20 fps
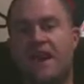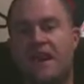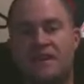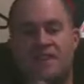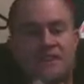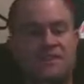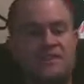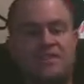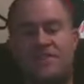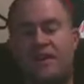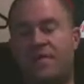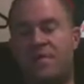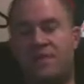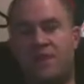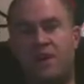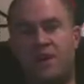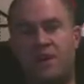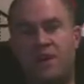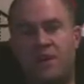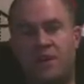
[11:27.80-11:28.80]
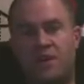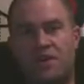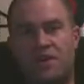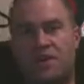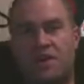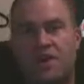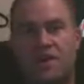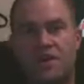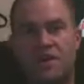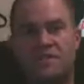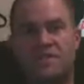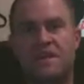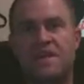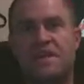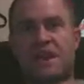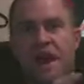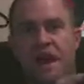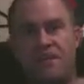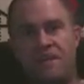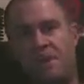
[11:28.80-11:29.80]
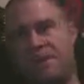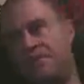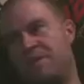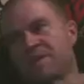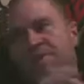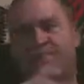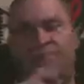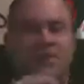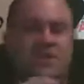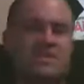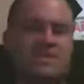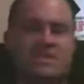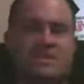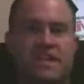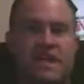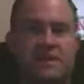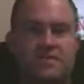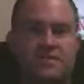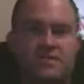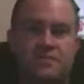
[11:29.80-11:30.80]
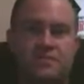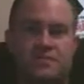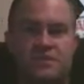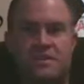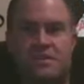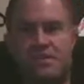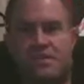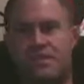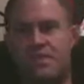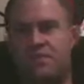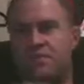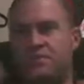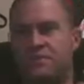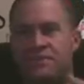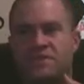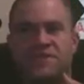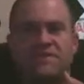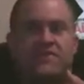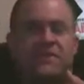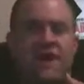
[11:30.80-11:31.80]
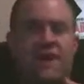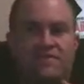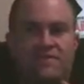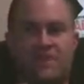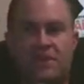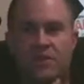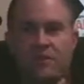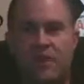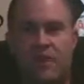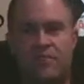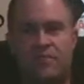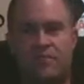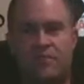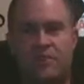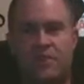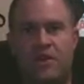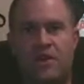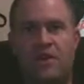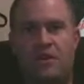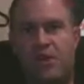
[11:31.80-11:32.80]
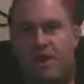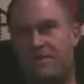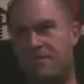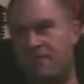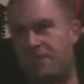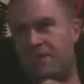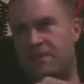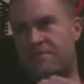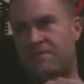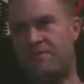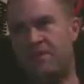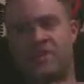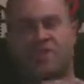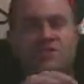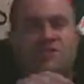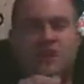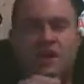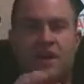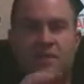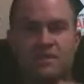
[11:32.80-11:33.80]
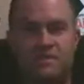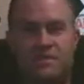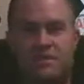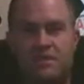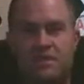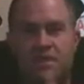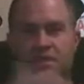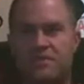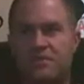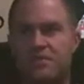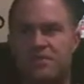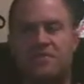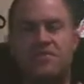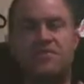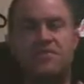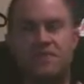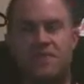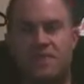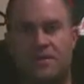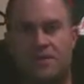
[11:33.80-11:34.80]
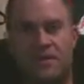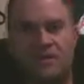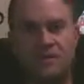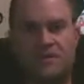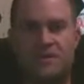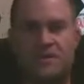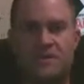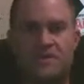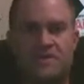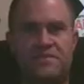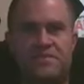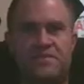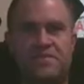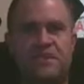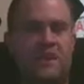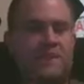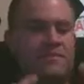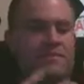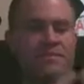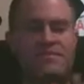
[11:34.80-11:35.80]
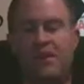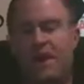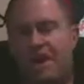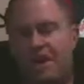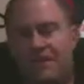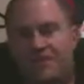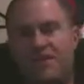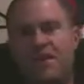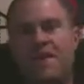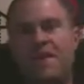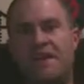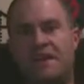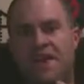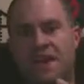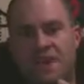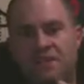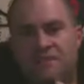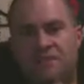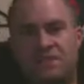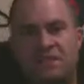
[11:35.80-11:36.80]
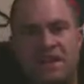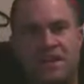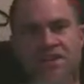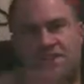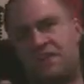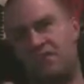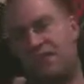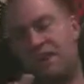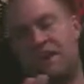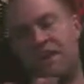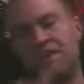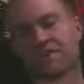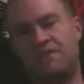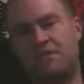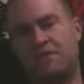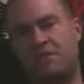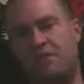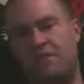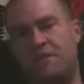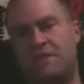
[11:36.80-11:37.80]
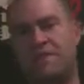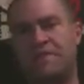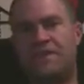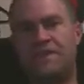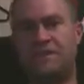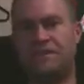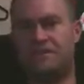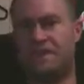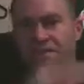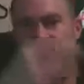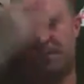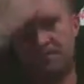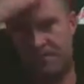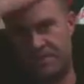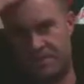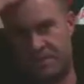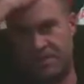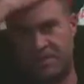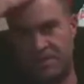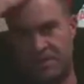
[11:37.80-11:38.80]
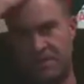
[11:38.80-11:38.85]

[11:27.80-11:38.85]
I notice if I'm not wearing gloves, I may be afraid to snap shoot with somebody who's 5 feet away from me, or I might be afraid to trade with somebody who's 2 feet away from me and stuff like that. But if I have hand protection, then I don't have to worry about that. Same thing with,